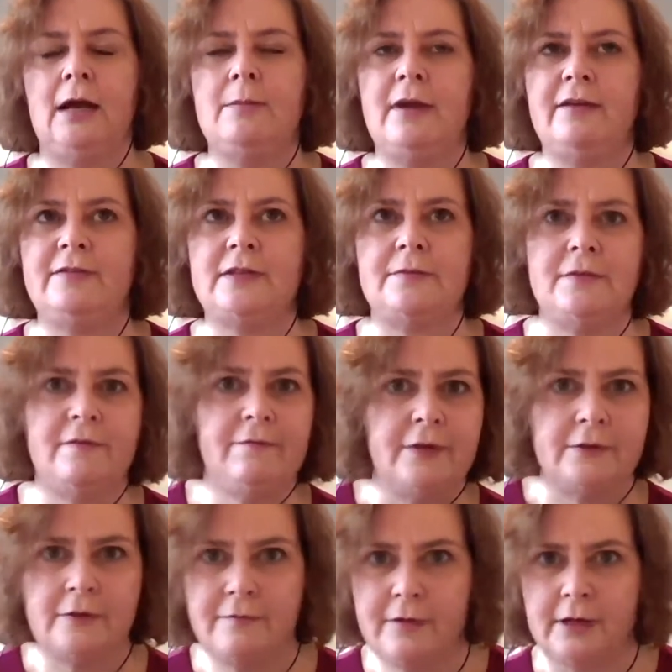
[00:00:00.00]
if something
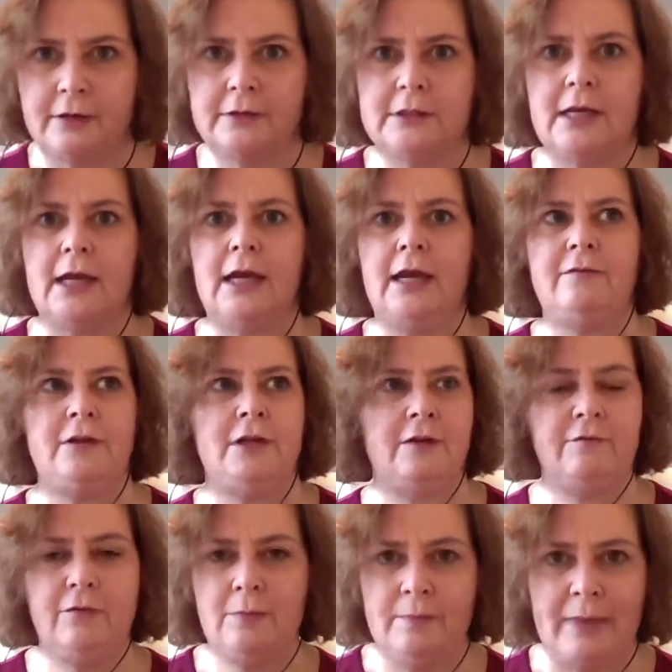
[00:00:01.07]
feels off kilter, if you
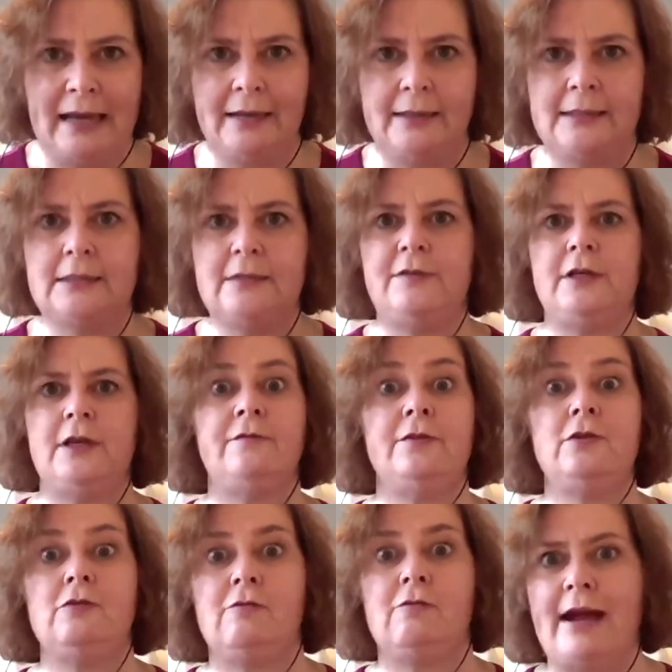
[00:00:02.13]
don't feel balanced, if you don't
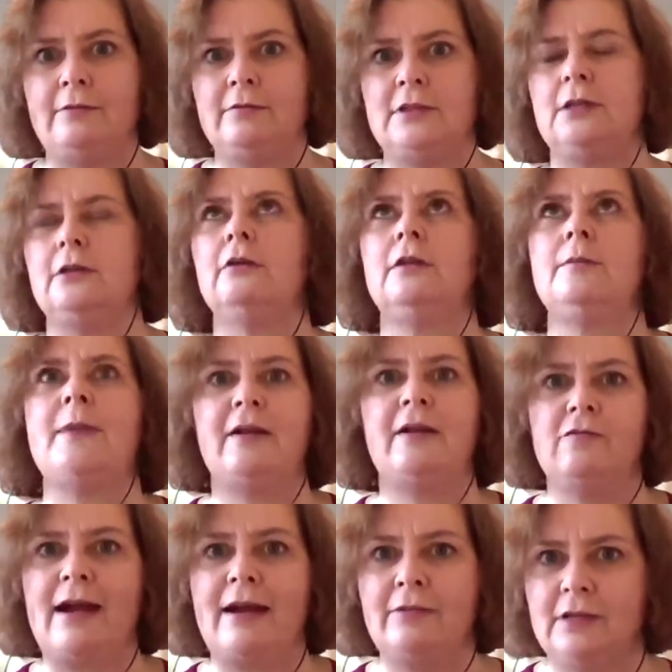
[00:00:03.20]
feel grounded God, the amount of
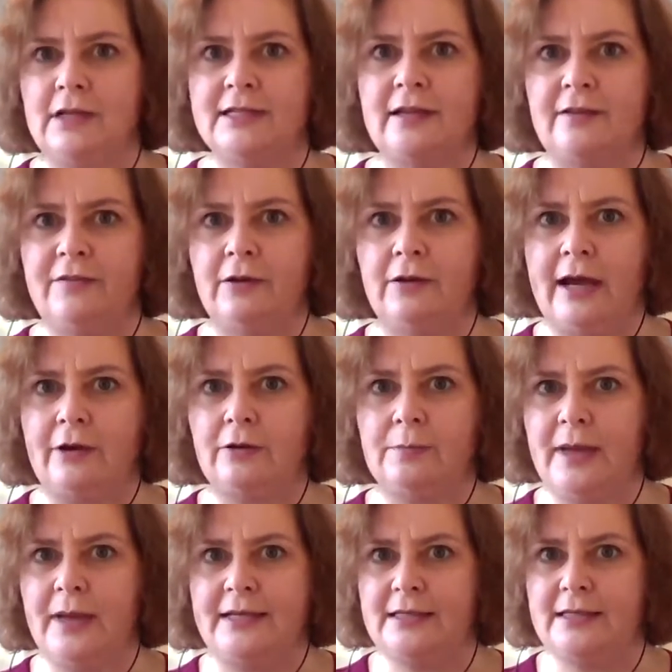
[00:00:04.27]
groundedness I feel now
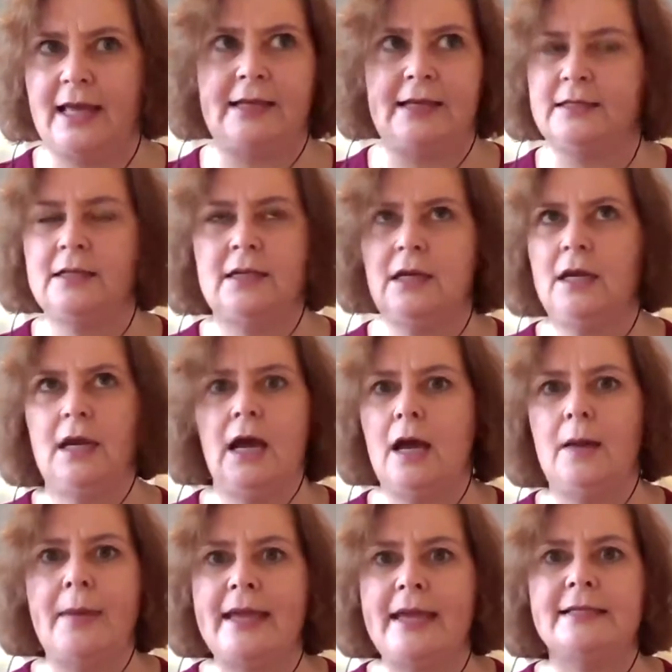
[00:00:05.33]
compared to then,
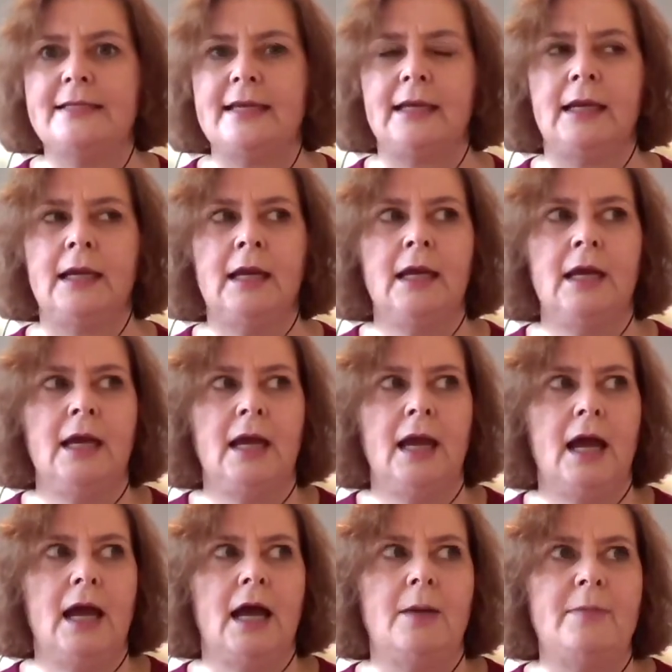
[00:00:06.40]
amazing
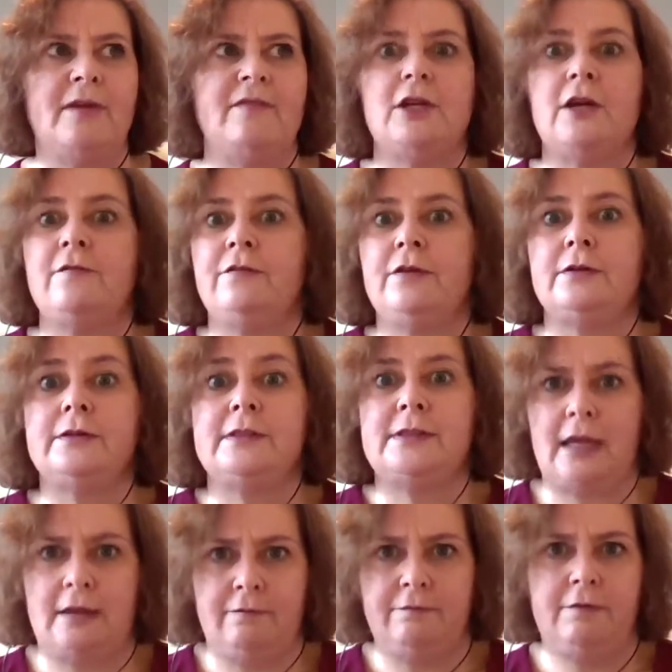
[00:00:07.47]
if you don't feel
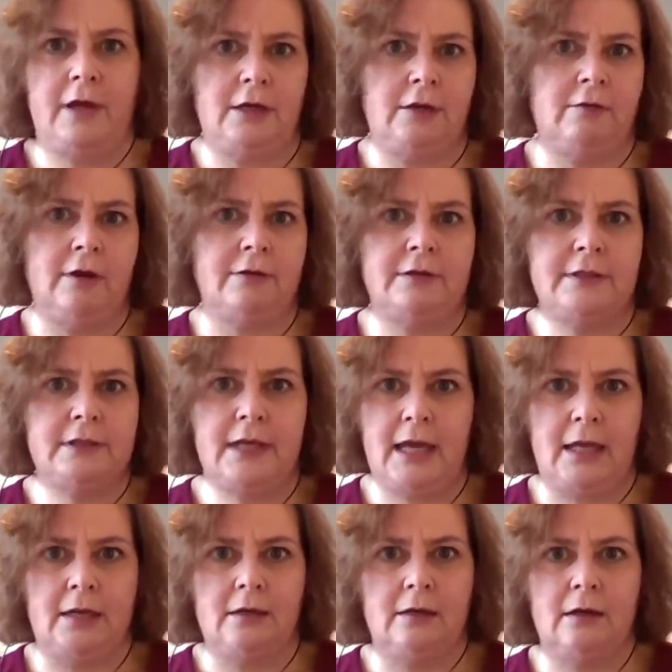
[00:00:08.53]
safe in your own
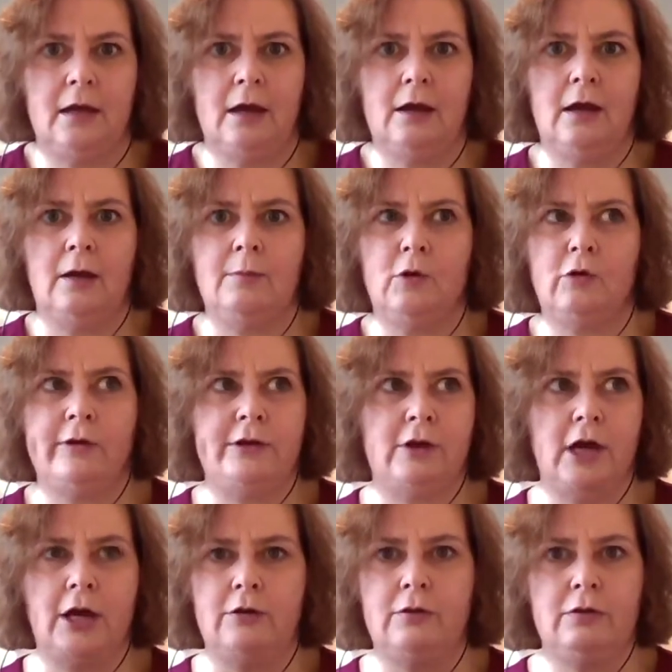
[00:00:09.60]
skin or in
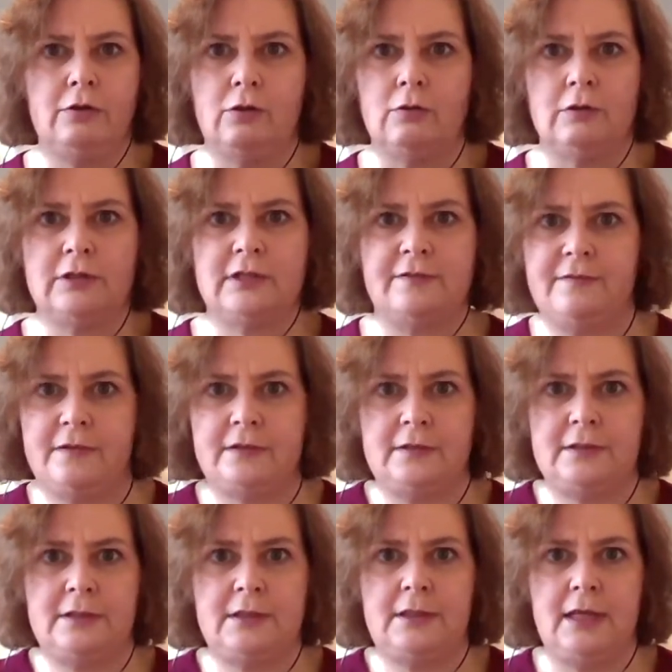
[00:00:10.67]
your own thoughts, if
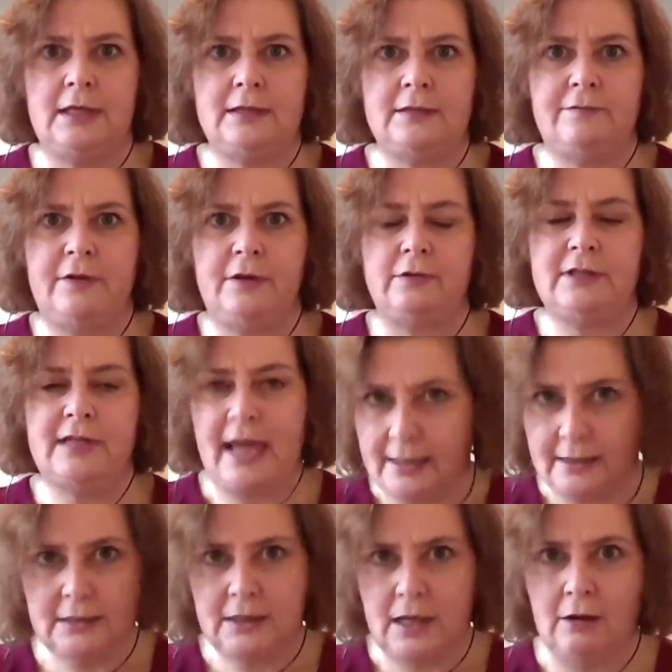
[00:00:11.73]
things feel
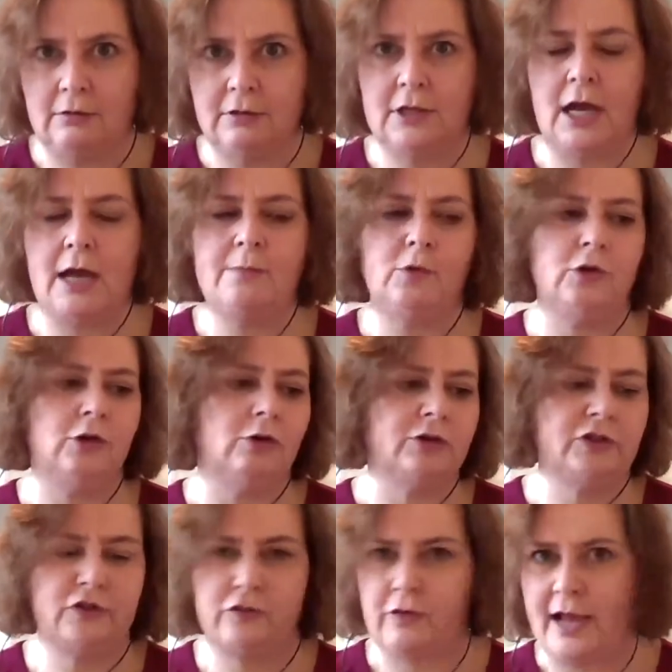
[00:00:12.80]
tense the whole time or you're
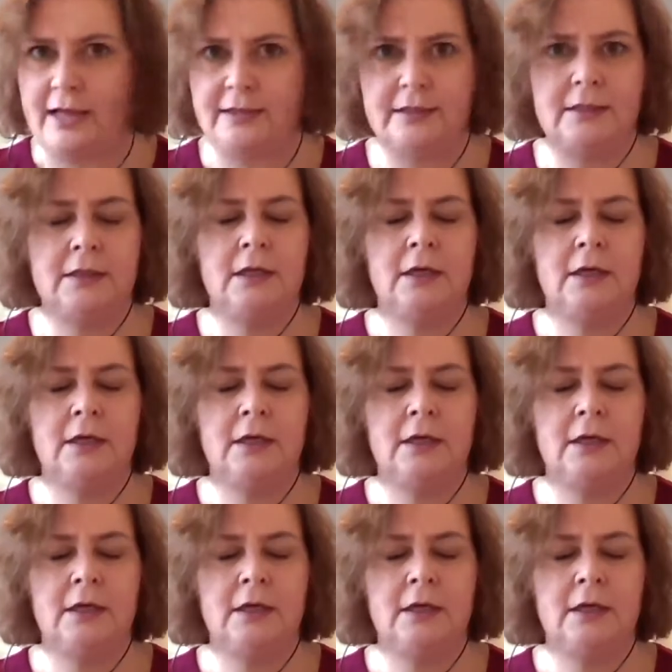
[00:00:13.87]
stressed,